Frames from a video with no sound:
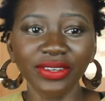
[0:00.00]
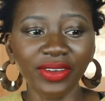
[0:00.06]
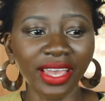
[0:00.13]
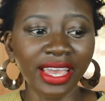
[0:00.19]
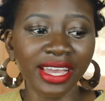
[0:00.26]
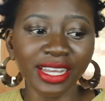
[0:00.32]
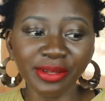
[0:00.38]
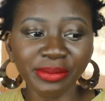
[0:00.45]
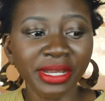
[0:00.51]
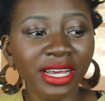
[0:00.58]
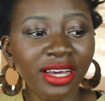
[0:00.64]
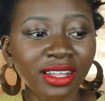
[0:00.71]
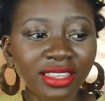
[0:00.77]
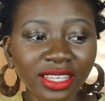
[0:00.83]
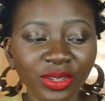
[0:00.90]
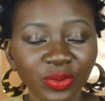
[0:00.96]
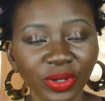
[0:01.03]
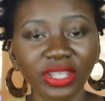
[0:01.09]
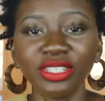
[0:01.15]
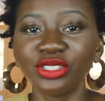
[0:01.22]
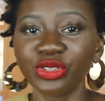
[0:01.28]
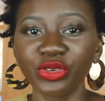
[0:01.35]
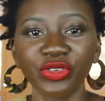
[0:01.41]
Okay, I'm health and
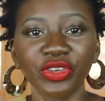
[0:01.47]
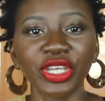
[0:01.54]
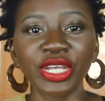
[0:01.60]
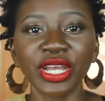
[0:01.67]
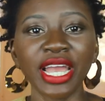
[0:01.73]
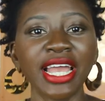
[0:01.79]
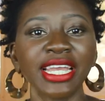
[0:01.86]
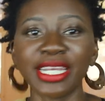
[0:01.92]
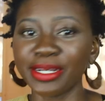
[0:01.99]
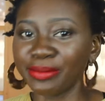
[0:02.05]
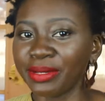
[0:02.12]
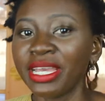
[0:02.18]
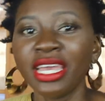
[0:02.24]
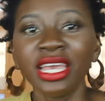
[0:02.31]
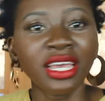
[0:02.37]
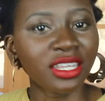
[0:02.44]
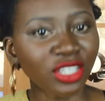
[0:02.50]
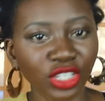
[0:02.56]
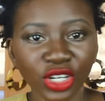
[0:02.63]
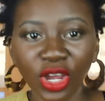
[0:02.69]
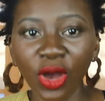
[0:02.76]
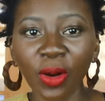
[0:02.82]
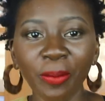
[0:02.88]
wellness over here. I am,
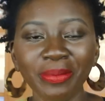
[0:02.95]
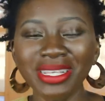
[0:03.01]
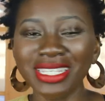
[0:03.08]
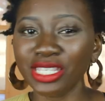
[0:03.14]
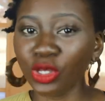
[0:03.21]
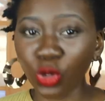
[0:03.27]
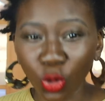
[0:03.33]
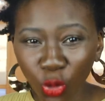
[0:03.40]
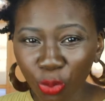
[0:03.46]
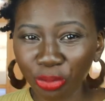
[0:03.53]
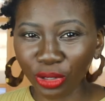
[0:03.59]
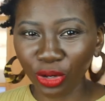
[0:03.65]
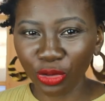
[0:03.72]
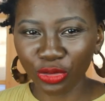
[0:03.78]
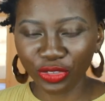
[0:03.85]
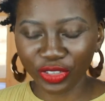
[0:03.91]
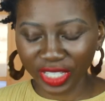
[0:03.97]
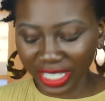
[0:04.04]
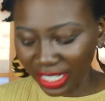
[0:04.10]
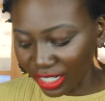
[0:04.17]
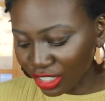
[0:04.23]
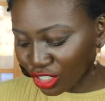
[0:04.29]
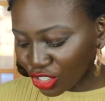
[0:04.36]
you know, Miss Goop over here.